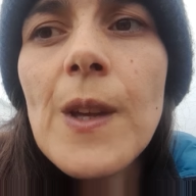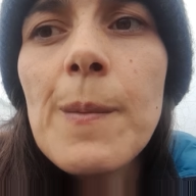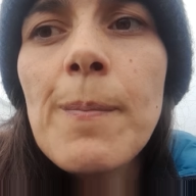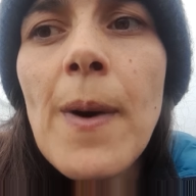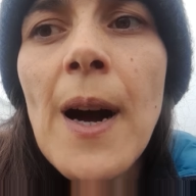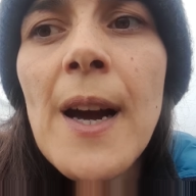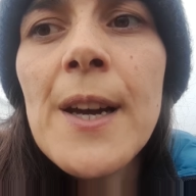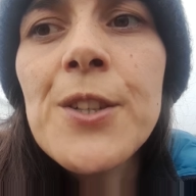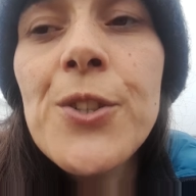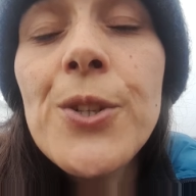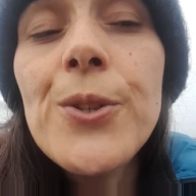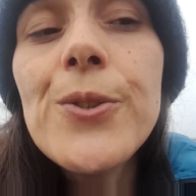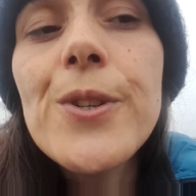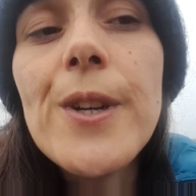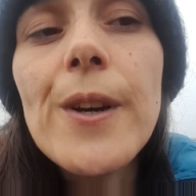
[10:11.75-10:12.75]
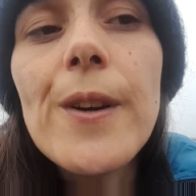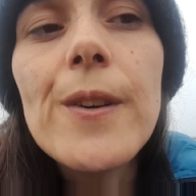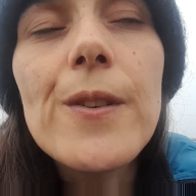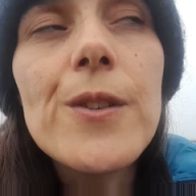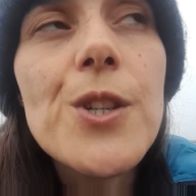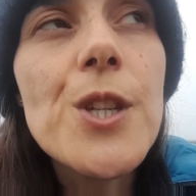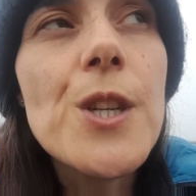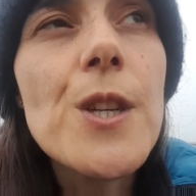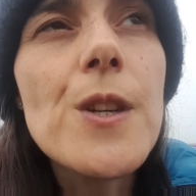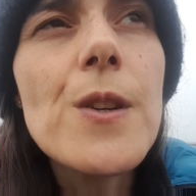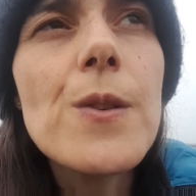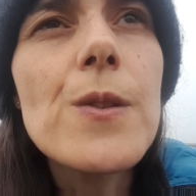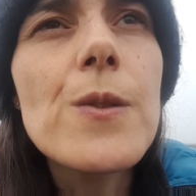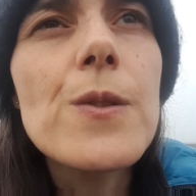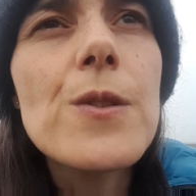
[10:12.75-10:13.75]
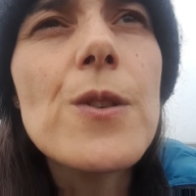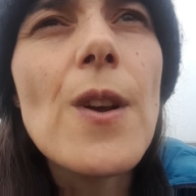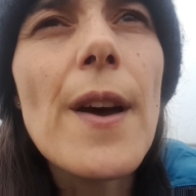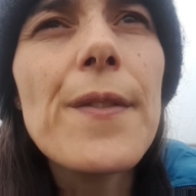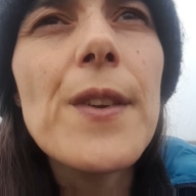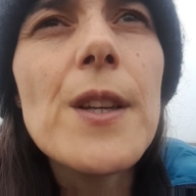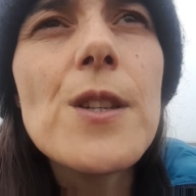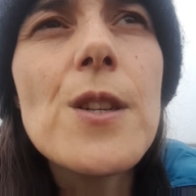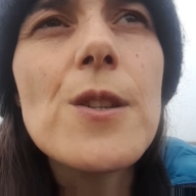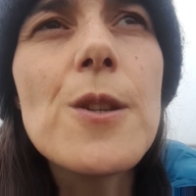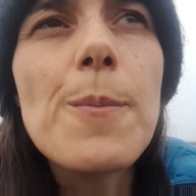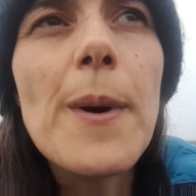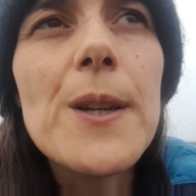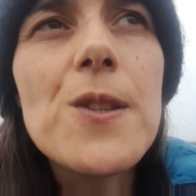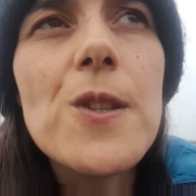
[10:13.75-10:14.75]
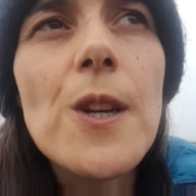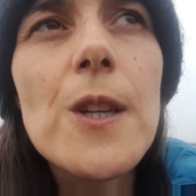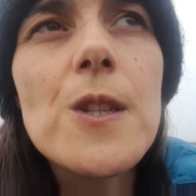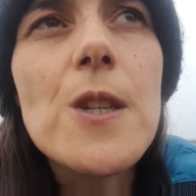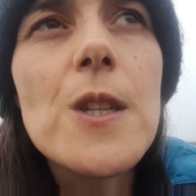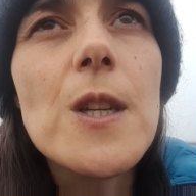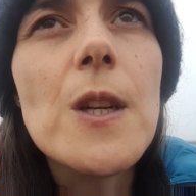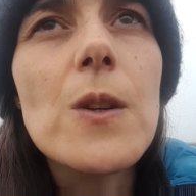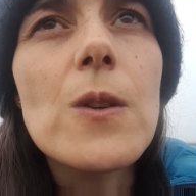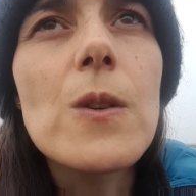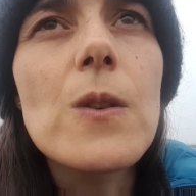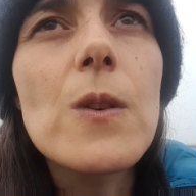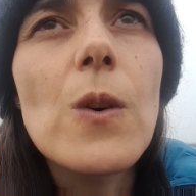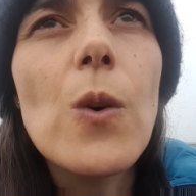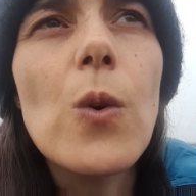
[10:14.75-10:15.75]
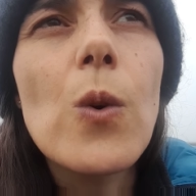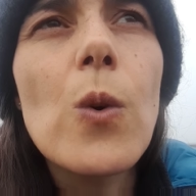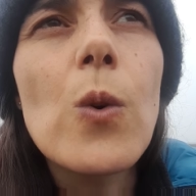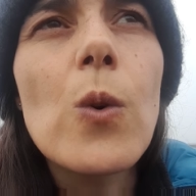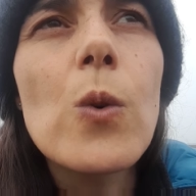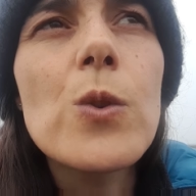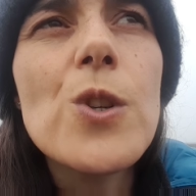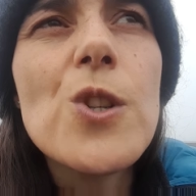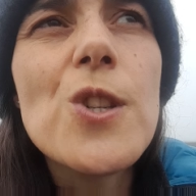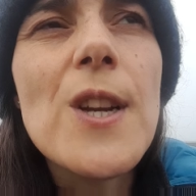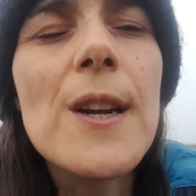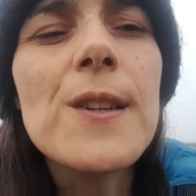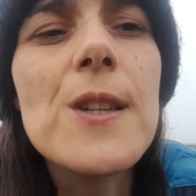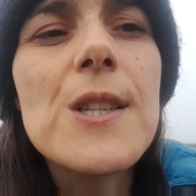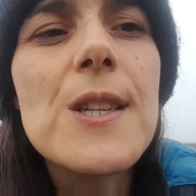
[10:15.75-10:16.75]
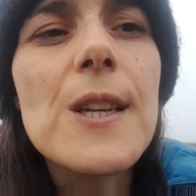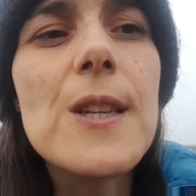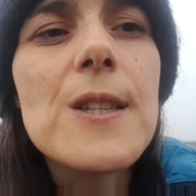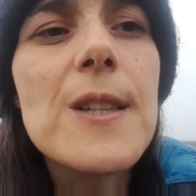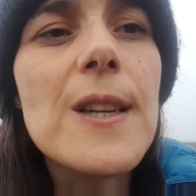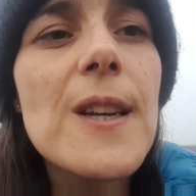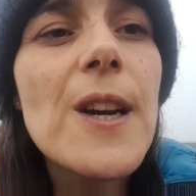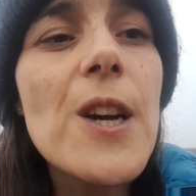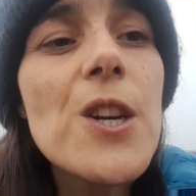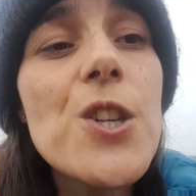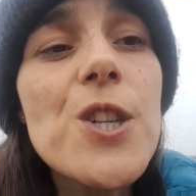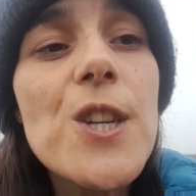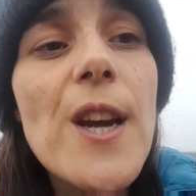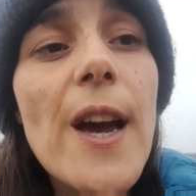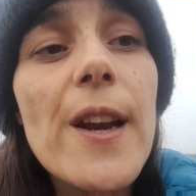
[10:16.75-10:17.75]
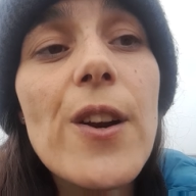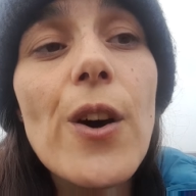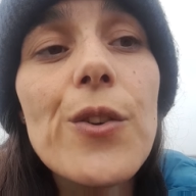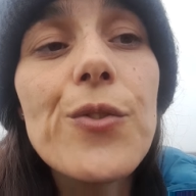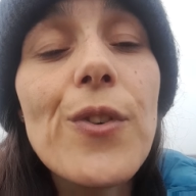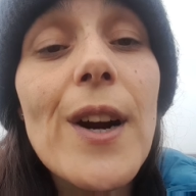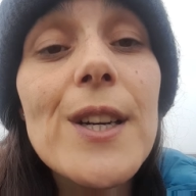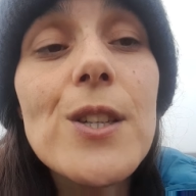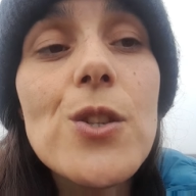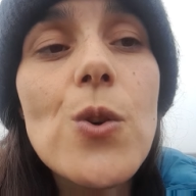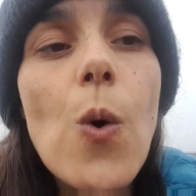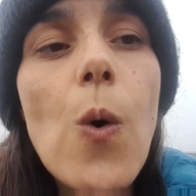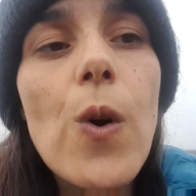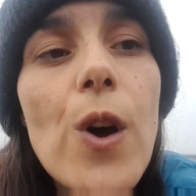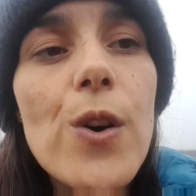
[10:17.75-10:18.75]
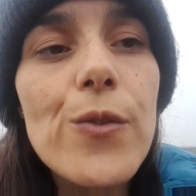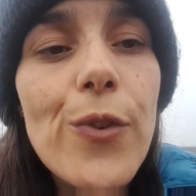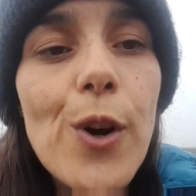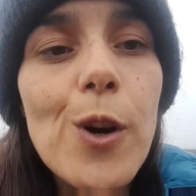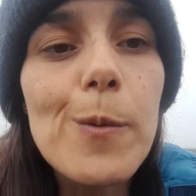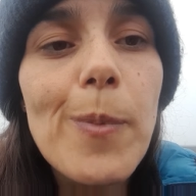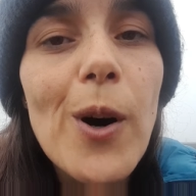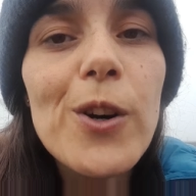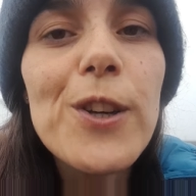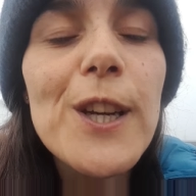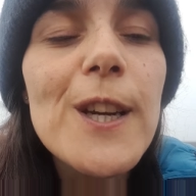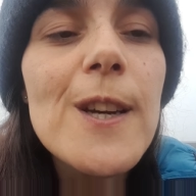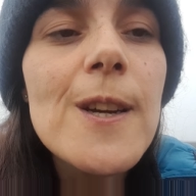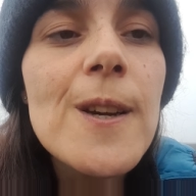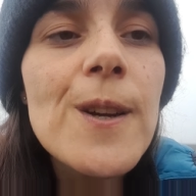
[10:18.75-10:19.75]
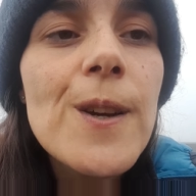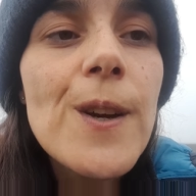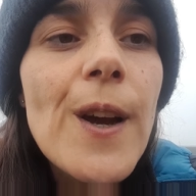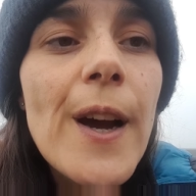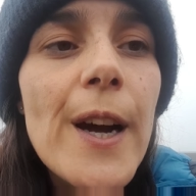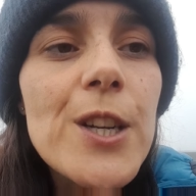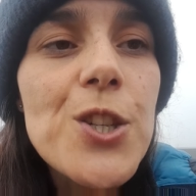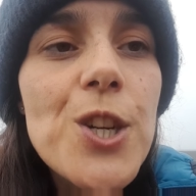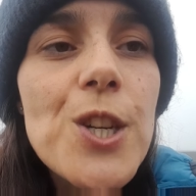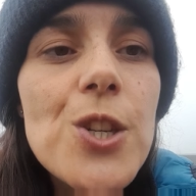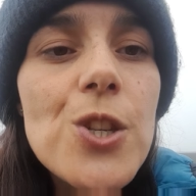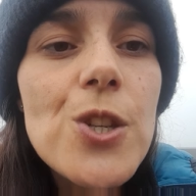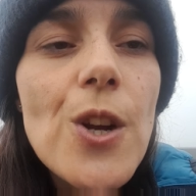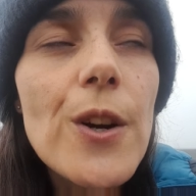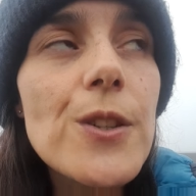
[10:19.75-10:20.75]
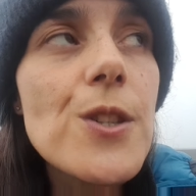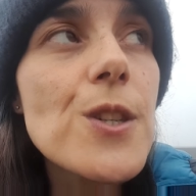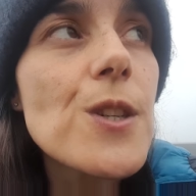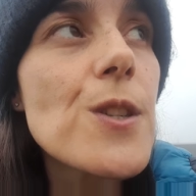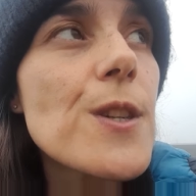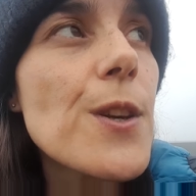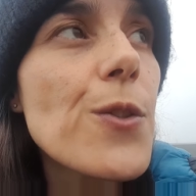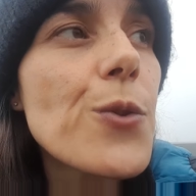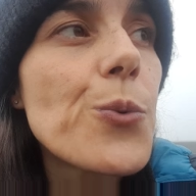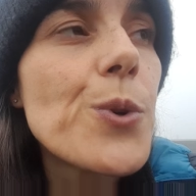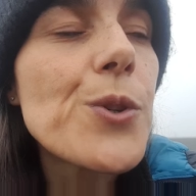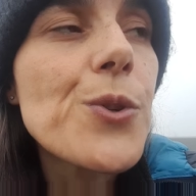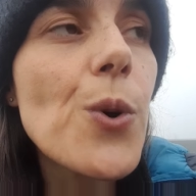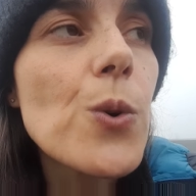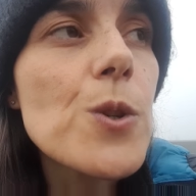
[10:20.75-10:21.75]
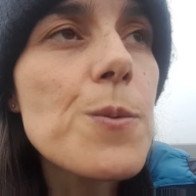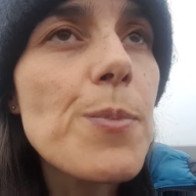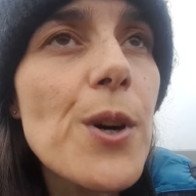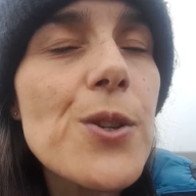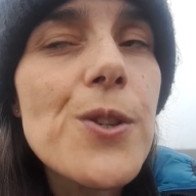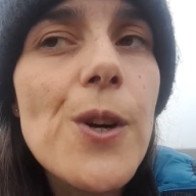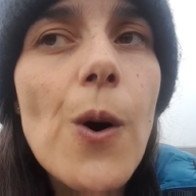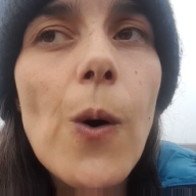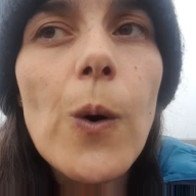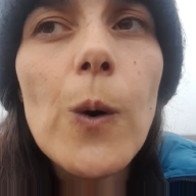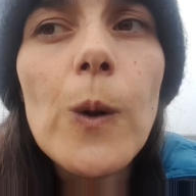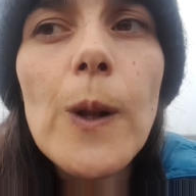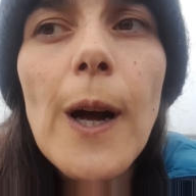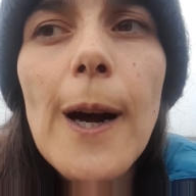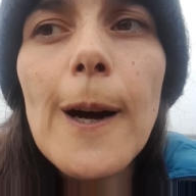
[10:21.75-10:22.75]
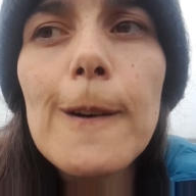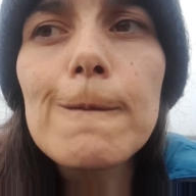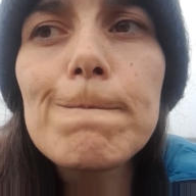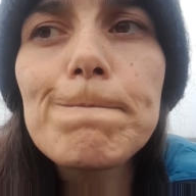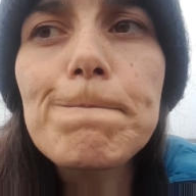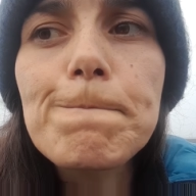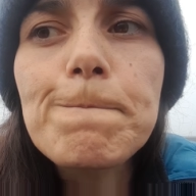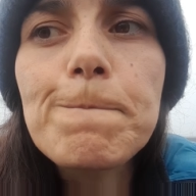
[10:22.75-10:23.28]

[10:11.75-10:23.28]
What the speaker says: my tutor, she's about 60 or just under 60. She had arthritis all over her body, and she started the root cause protocol, and